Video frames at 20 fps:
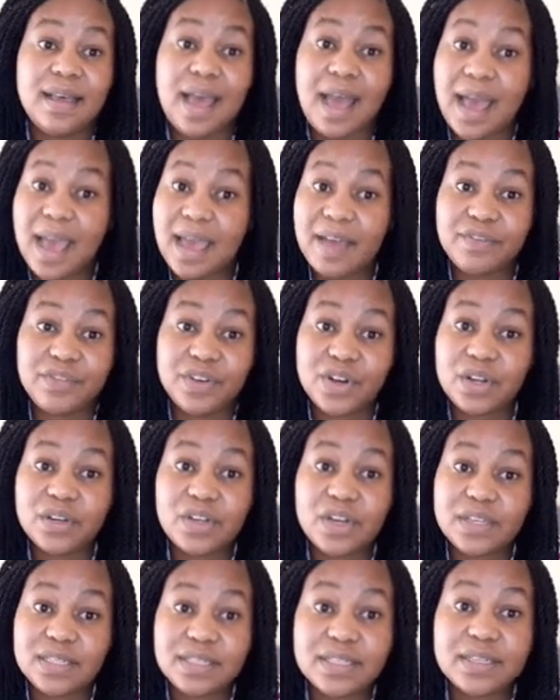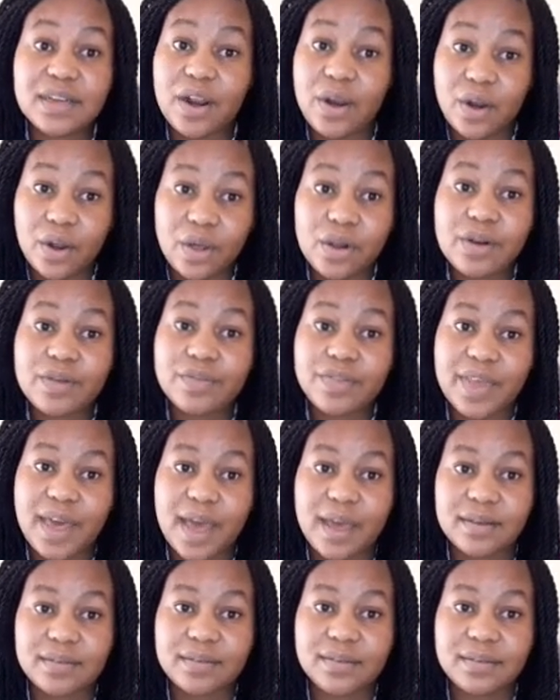I have not gotten a lot of
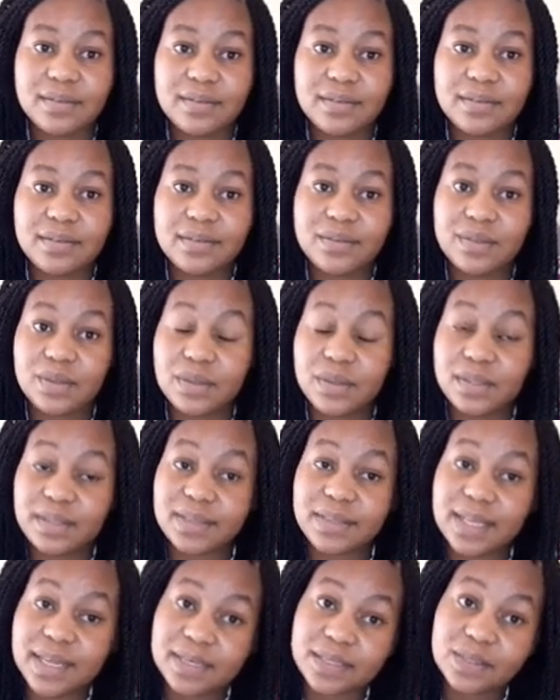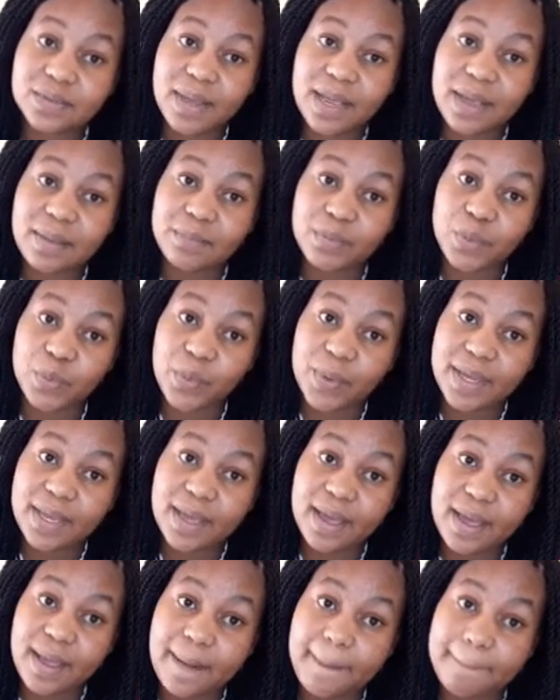that. So that is why I'm the way
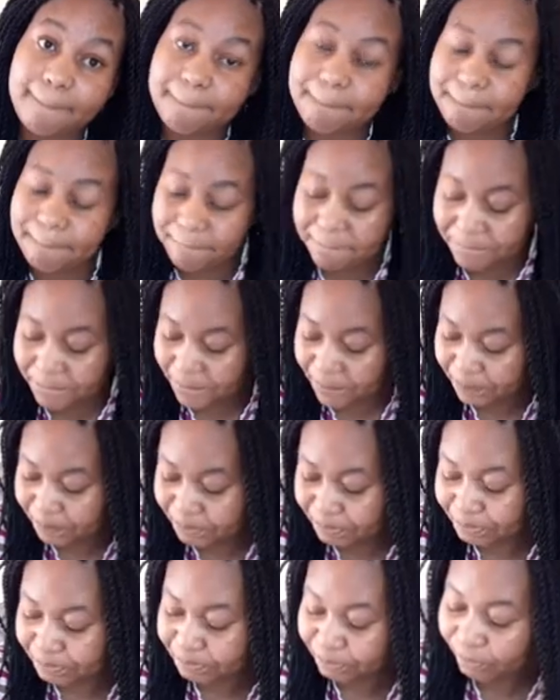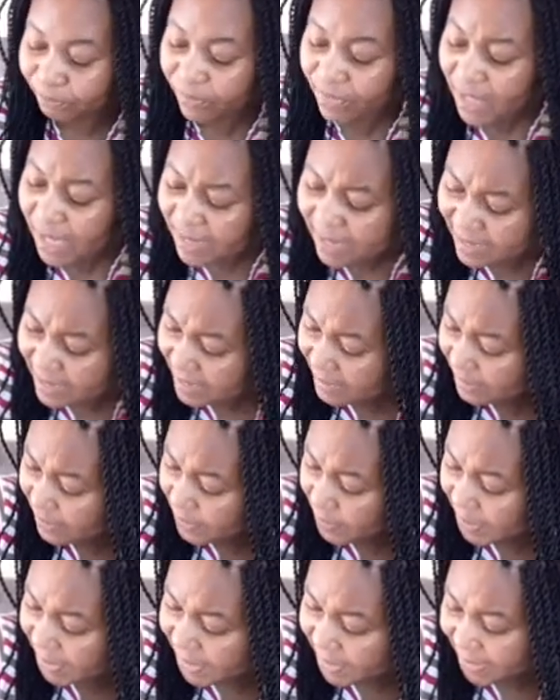I am. Next
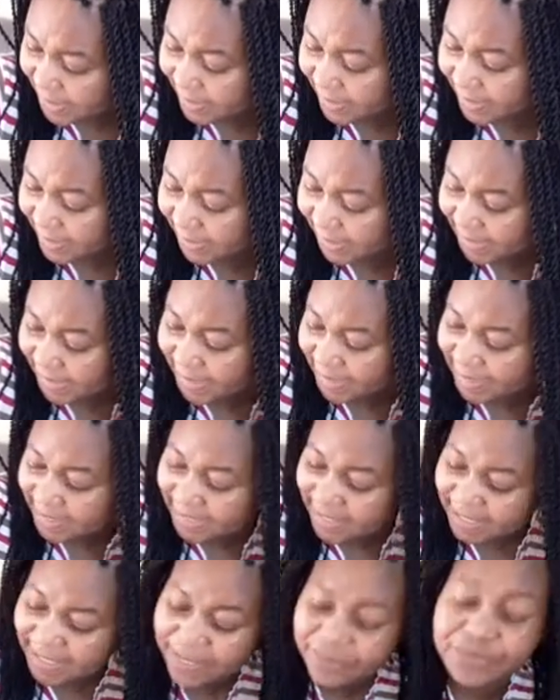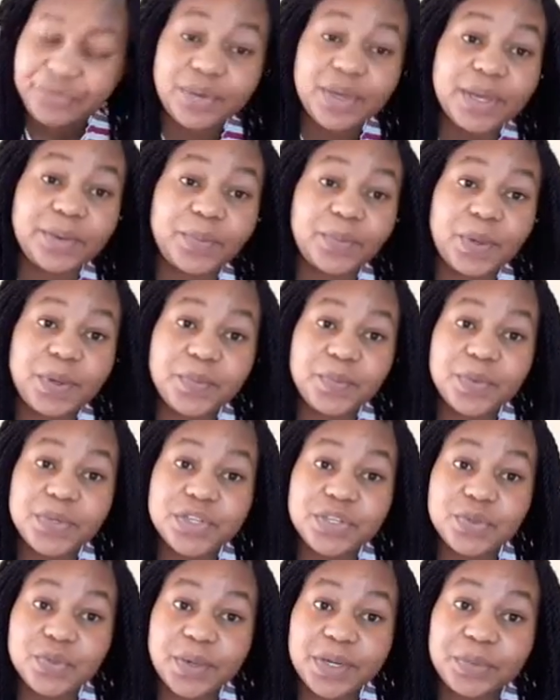question. If you had one
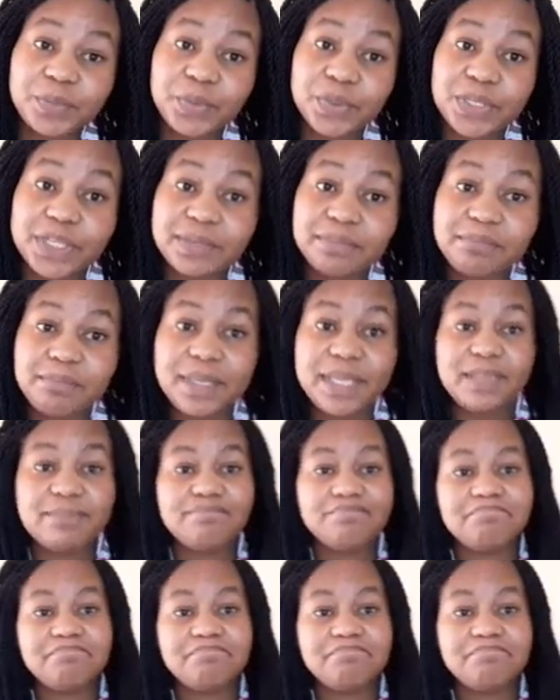wish, what would it be?